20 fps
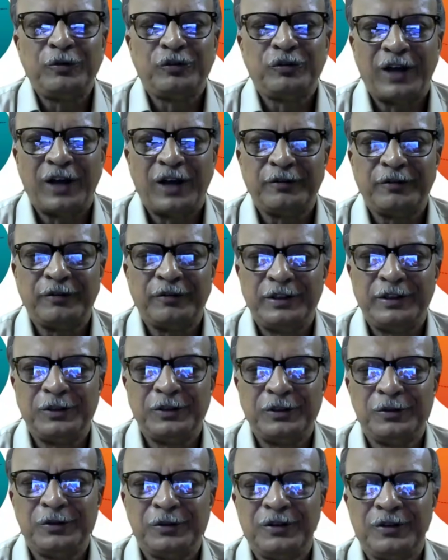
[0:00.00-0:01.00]
to share with
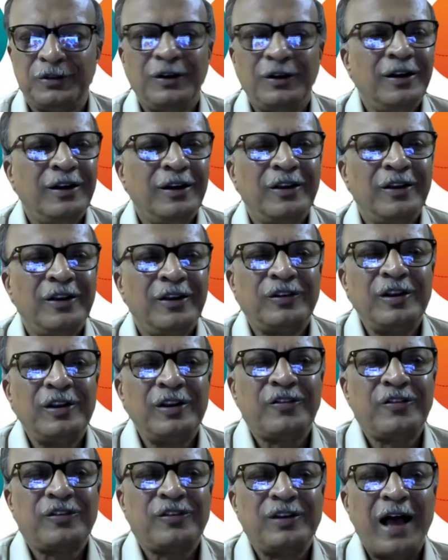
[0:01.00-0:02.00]
you,
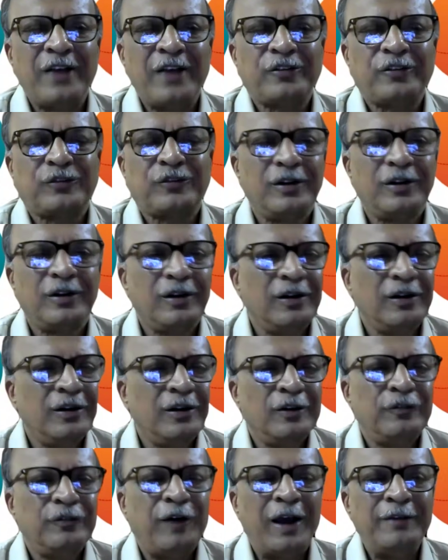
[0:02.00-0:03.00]
since last
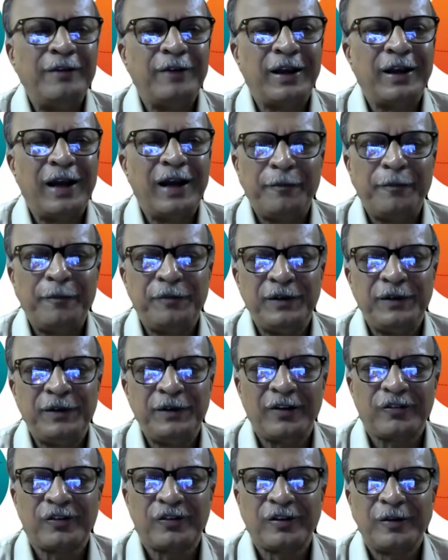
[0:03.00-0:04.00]
5.5
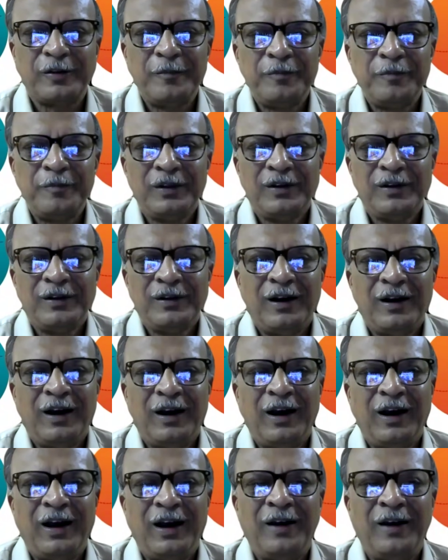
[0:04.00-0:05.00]
years,
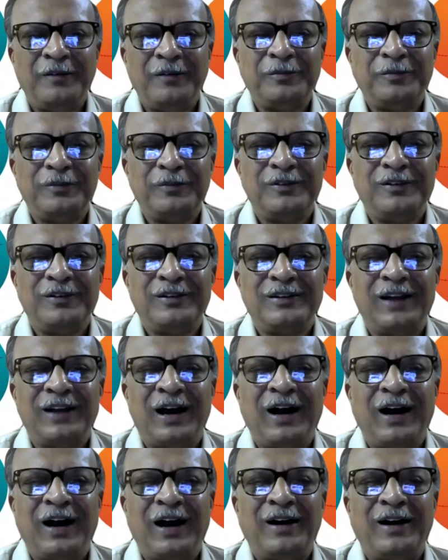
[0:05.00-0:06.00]

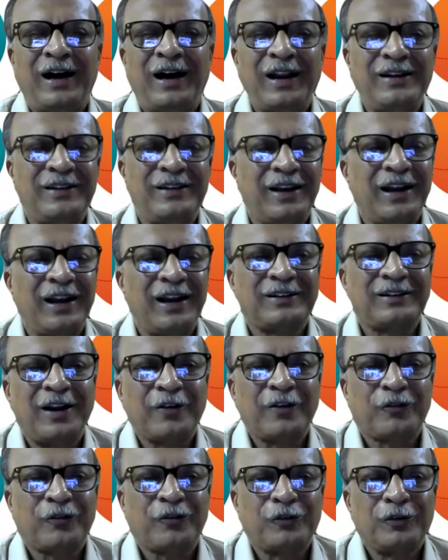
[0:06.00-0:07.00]
the RI
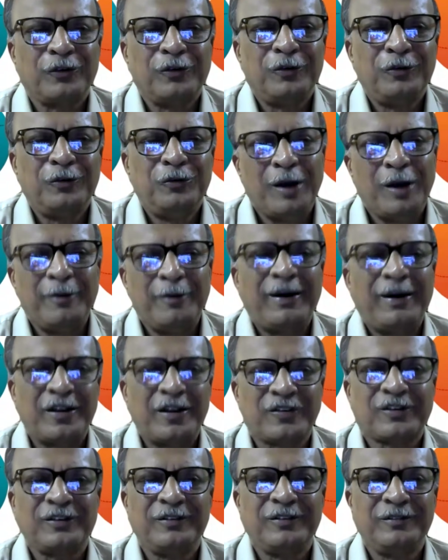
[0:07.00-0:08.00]
directors, whoever
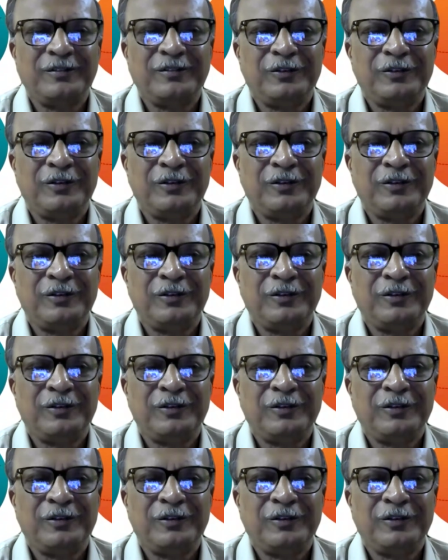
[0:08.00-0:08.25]
has